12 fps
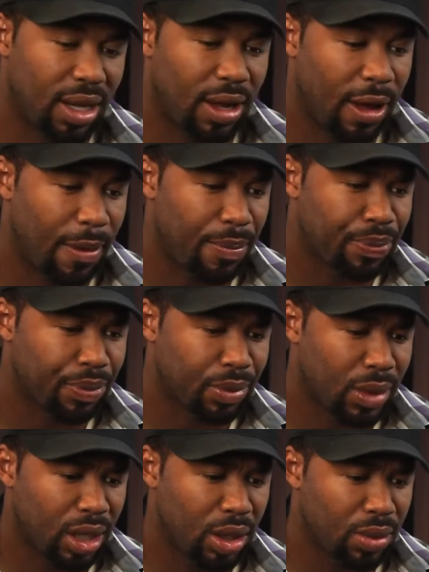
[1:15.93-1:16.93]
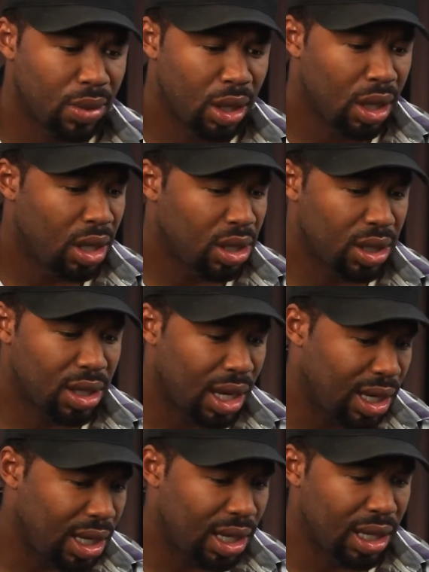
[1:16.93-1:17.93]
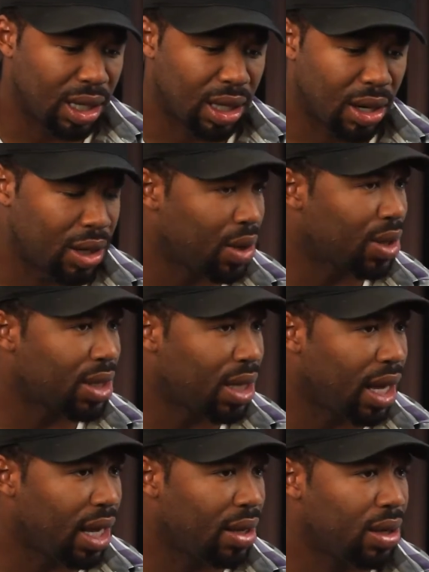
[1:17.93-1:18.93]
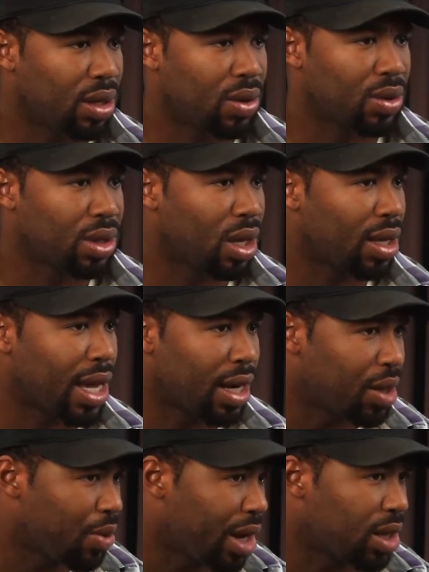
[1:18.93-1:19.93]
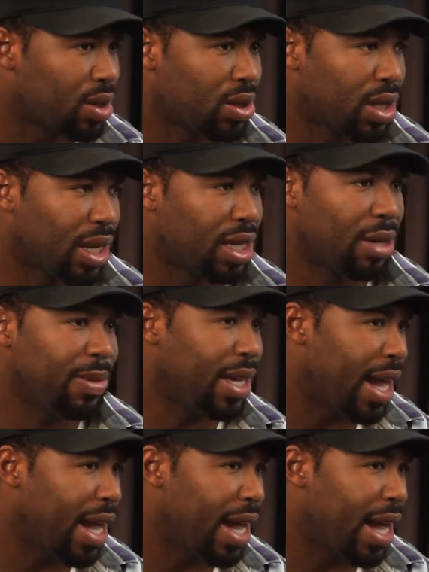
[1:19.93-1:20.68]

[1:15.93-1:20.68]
And you know, just studied and learned on set, you know, saw a lot of directors like Debbie